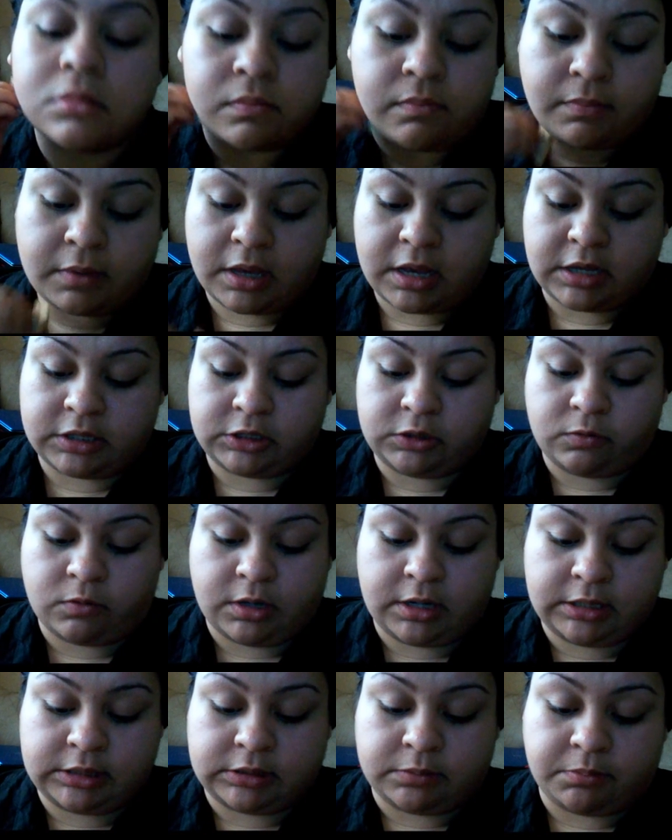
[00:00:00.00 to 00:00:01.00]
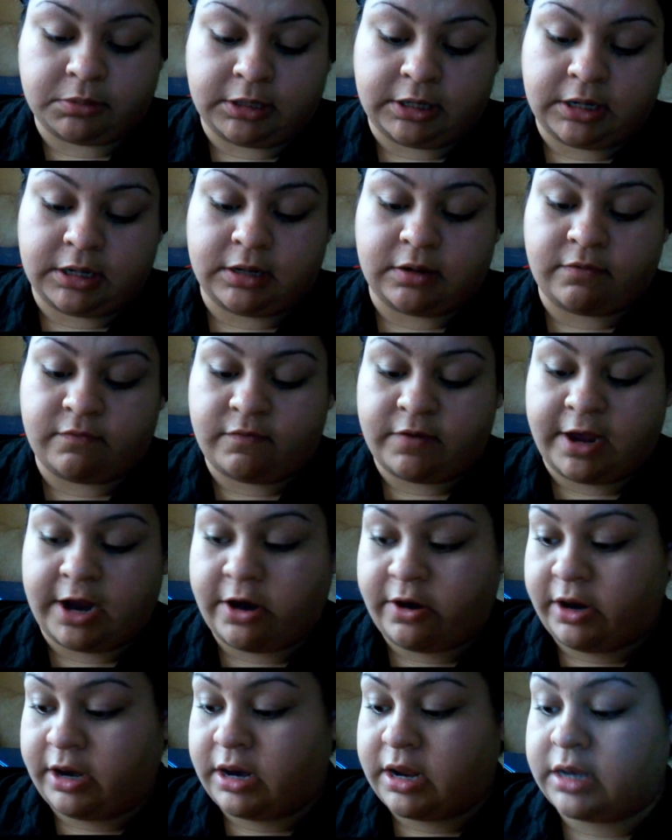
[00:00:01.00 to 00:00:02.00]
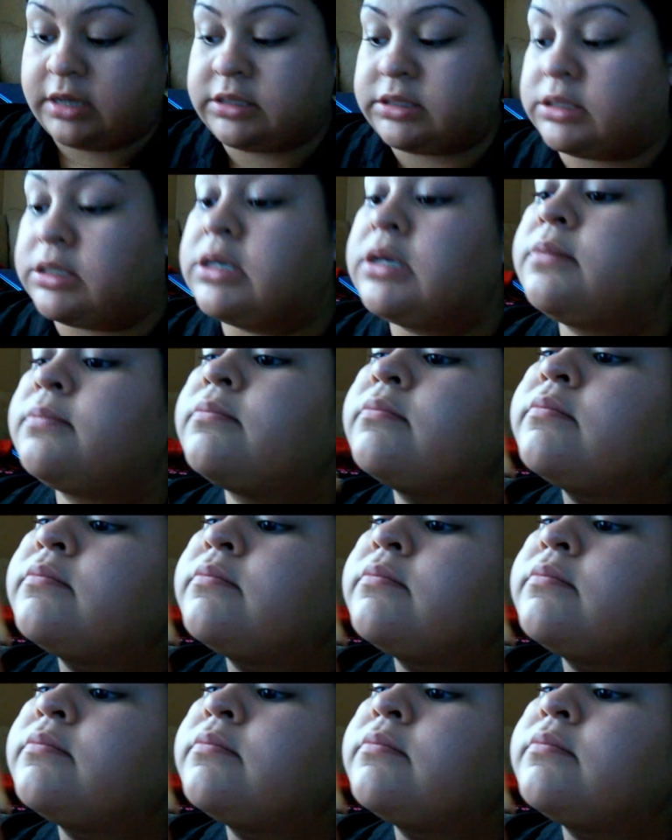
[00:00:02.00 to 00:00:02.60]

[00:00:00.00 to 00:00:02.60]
Because you want it to blend in very nicely.